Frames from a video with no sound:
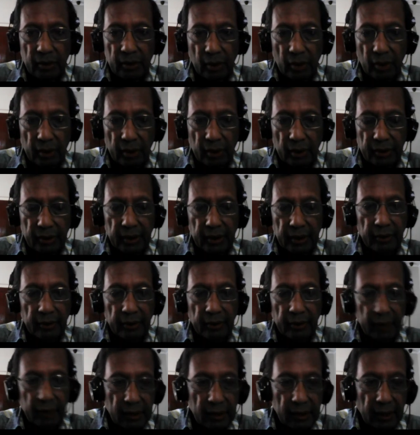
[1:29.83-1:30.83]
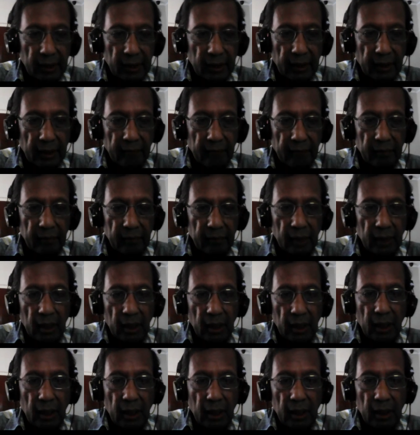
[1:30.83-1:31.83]
securities that have
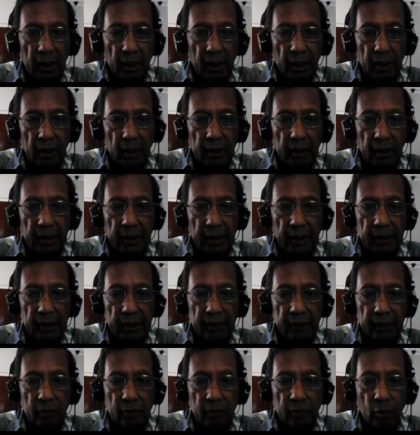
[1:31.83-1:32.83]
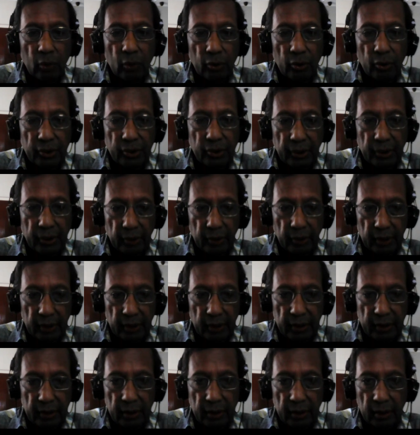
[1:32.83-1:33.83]
negative core skewness.
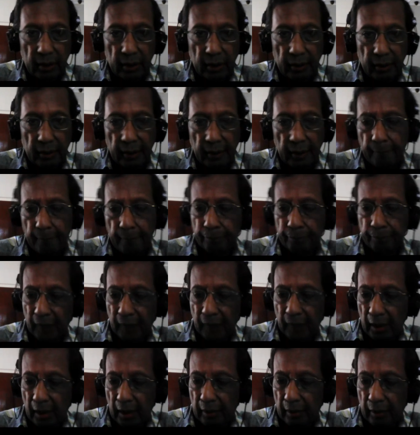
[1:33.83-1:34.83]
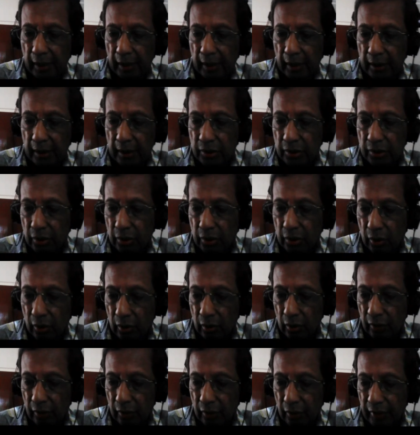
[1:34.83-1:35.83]
Okay, right. So
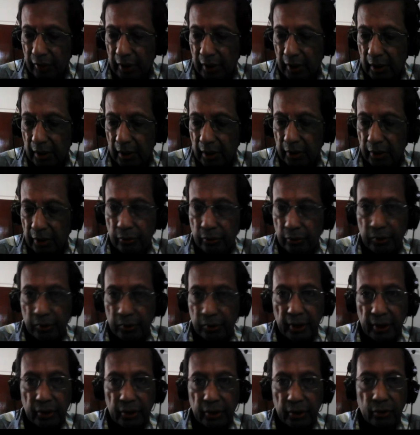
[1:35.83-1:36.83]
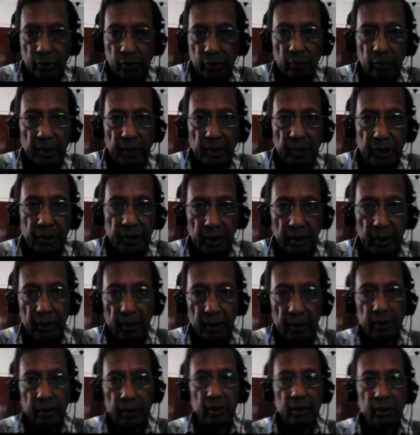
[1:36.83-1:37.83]
we use these two
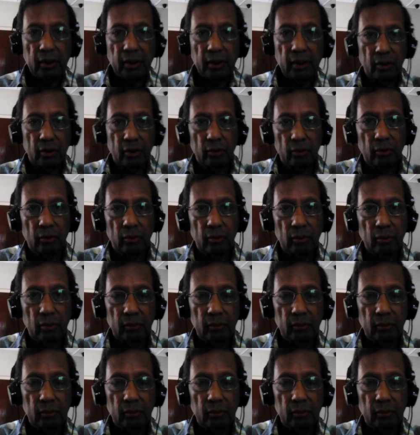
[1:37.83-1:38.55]
measures to